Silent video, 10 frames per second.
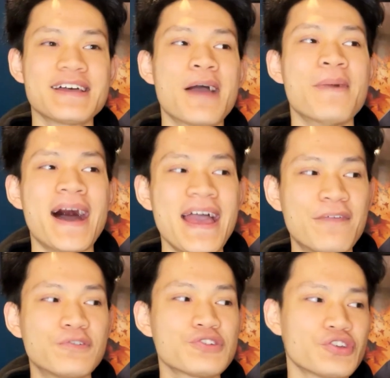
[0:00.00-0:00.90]
time I
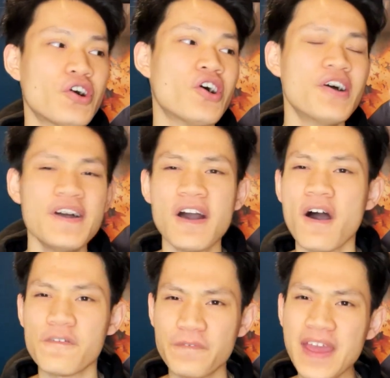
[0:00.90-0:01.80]
ever saw
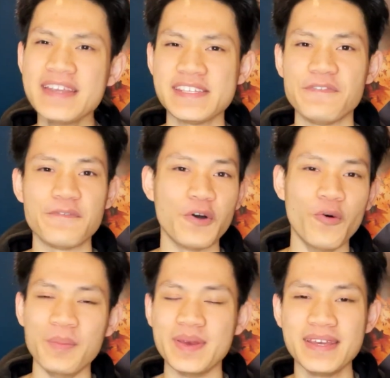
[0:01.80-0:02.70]
a fantasy
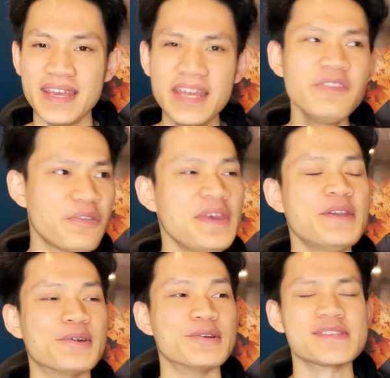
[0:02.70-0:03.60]
film in
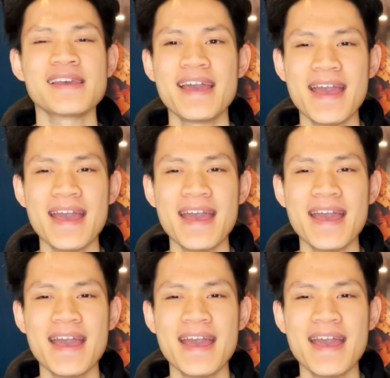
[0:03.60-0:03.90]
theaters?